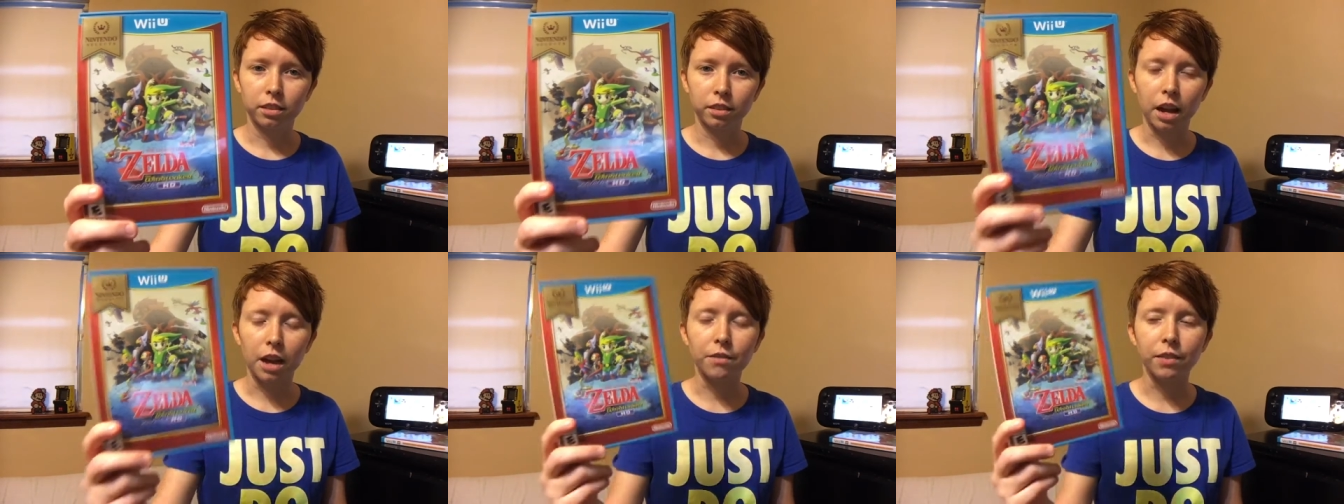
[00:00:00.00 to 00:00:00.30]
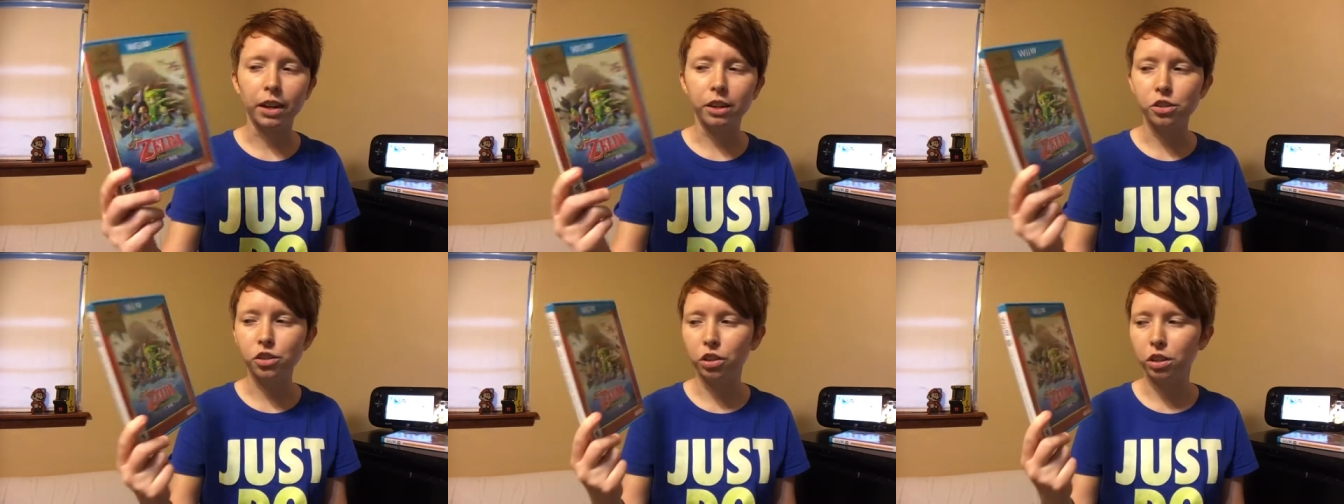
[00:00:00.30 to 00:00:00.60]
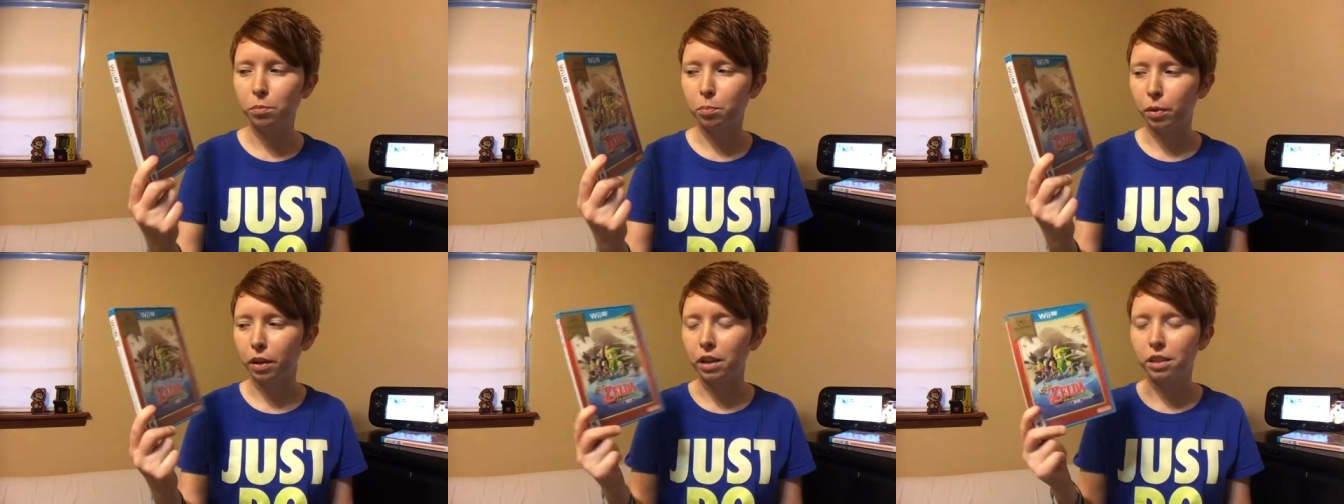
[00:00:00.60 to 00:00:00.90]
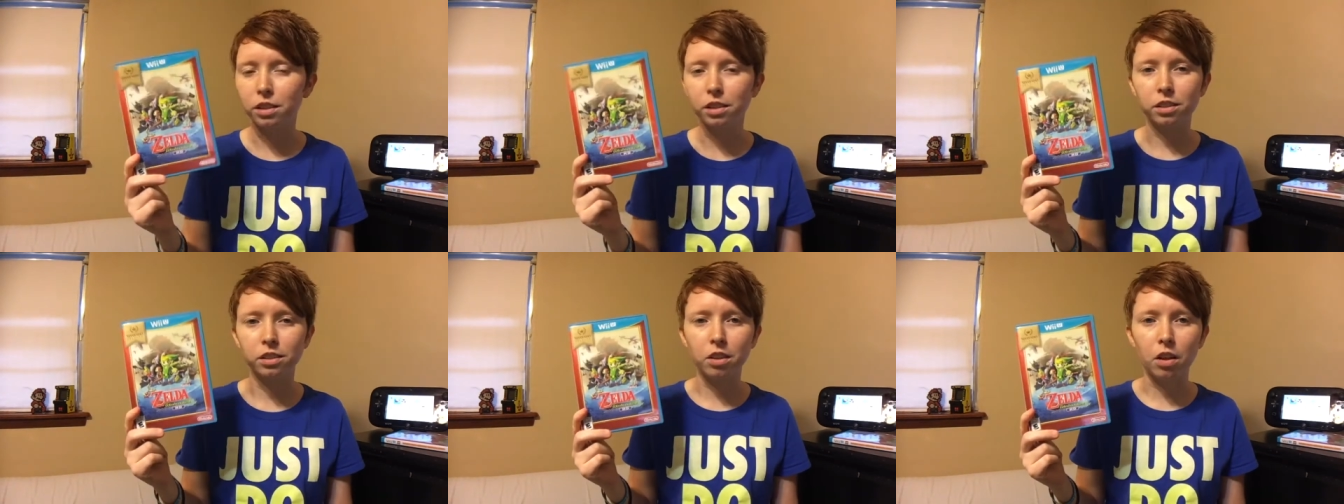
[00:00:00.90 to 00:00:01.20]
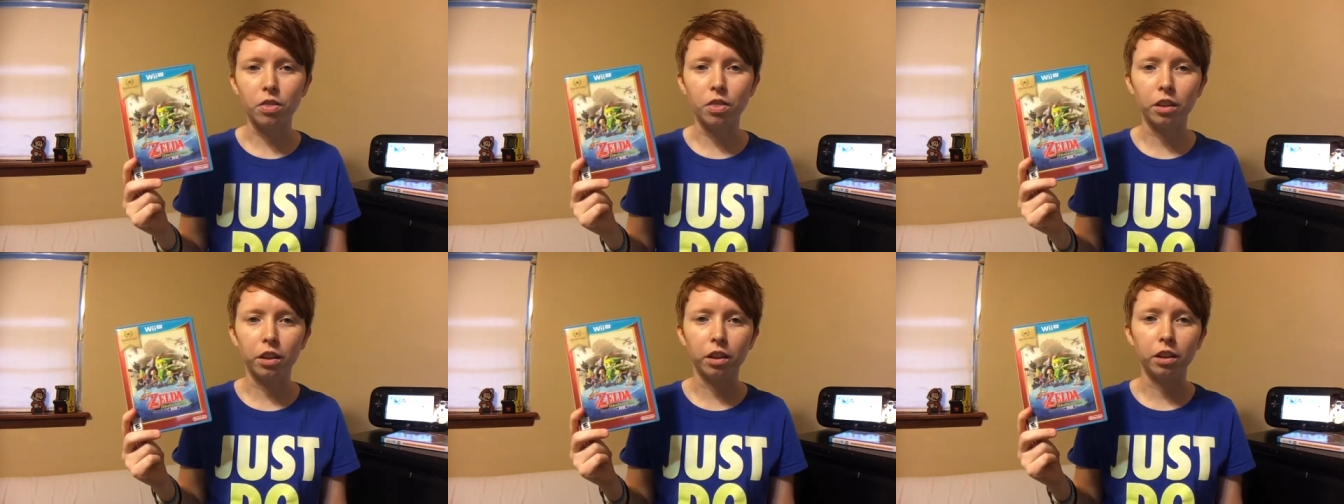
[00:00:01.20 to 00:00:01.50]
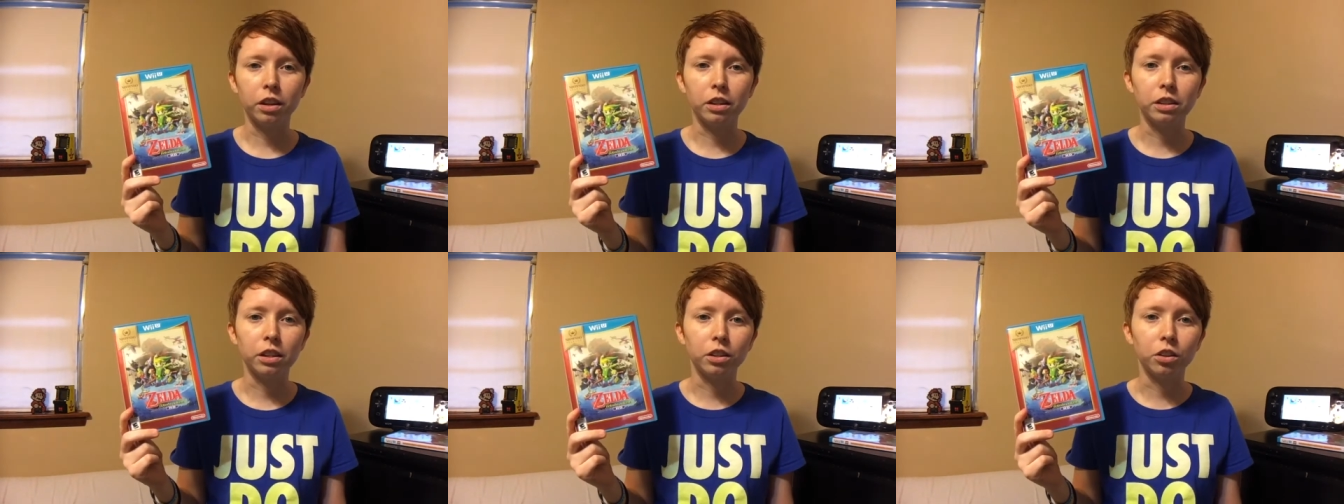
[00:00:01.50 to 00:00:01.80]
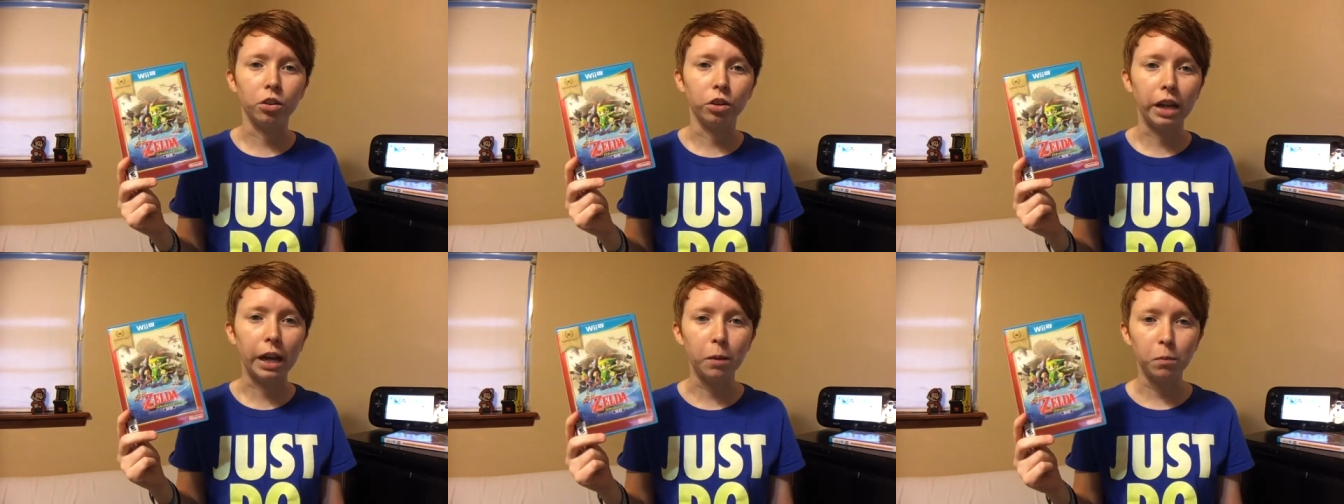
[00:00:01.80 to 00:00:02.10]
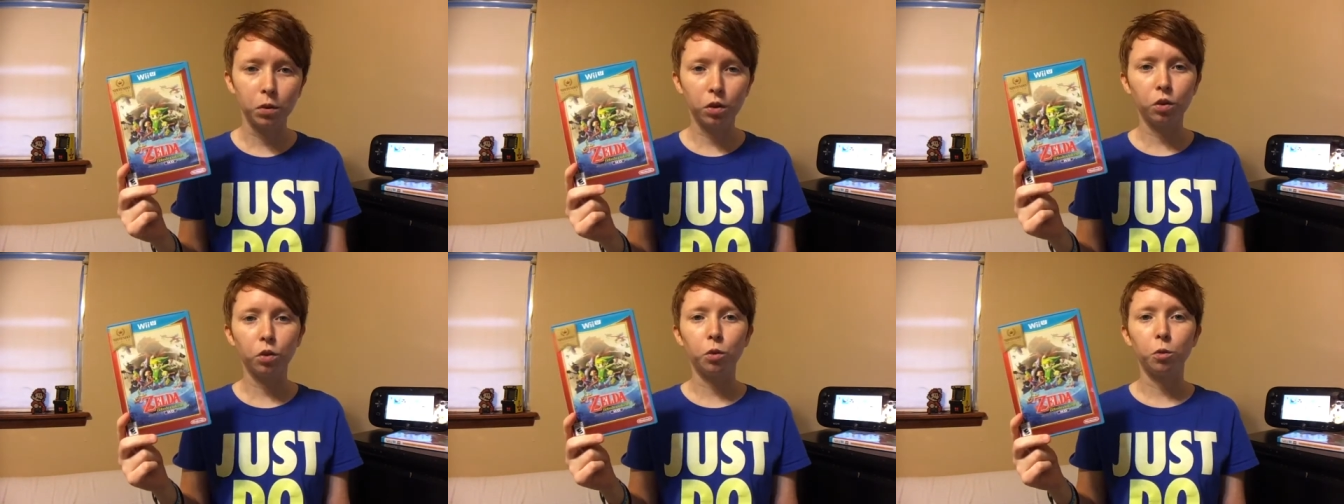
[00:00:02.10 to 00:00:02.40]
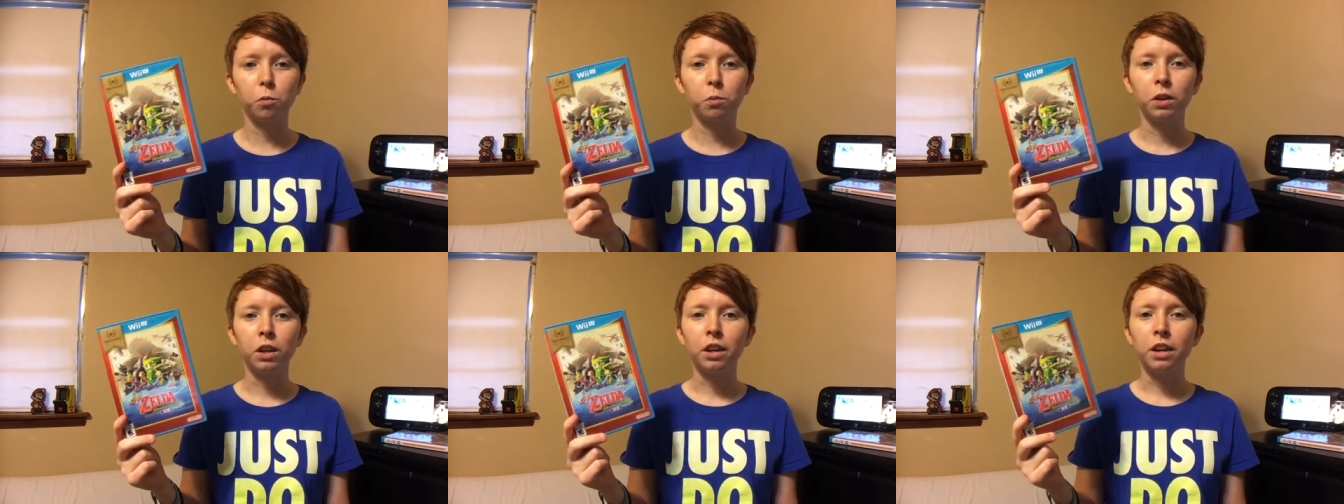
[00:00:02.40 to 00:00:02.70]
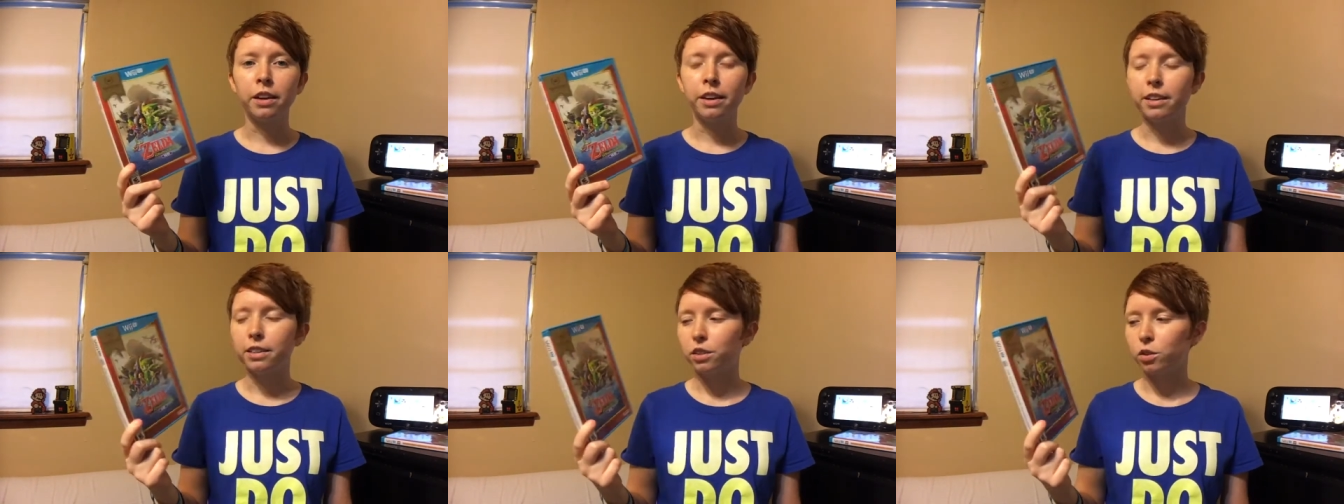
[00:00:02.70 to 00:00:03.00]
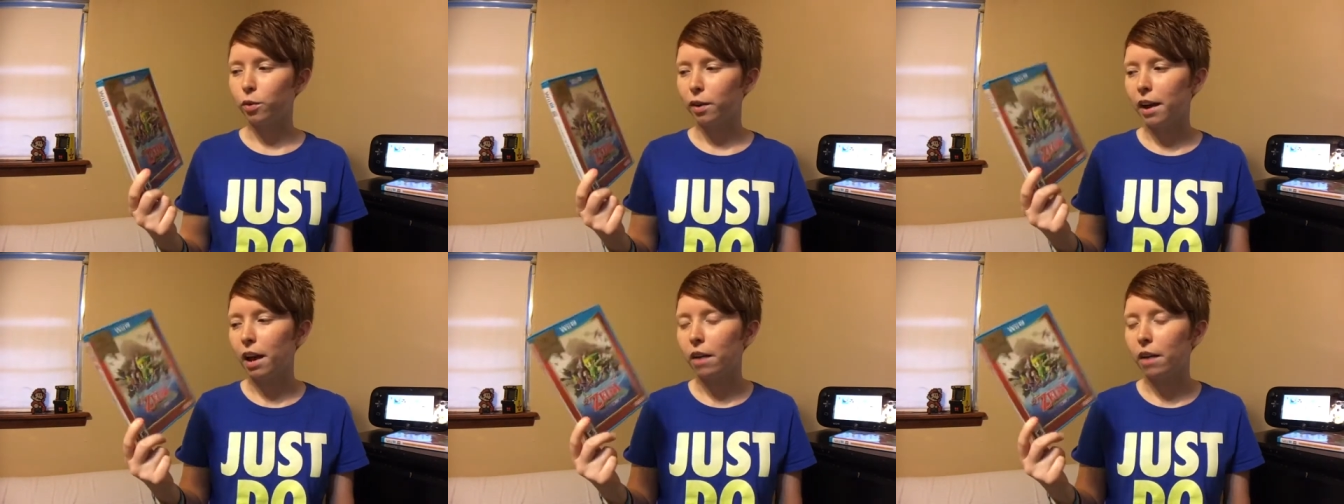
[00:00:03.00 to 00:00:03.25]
I've actually played this on the Nintendo GameCube so I